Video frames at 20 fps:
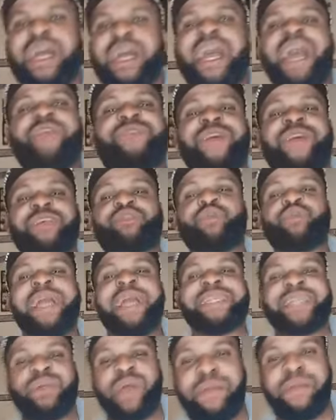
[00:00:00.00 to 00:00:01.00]
Hey, first of all,
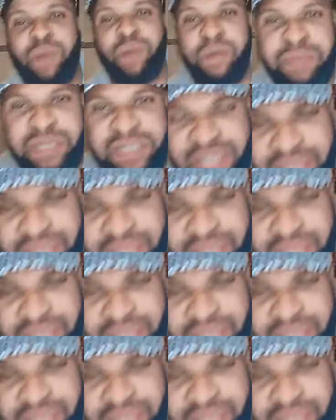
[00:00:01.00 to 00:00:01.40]
I think we're mommy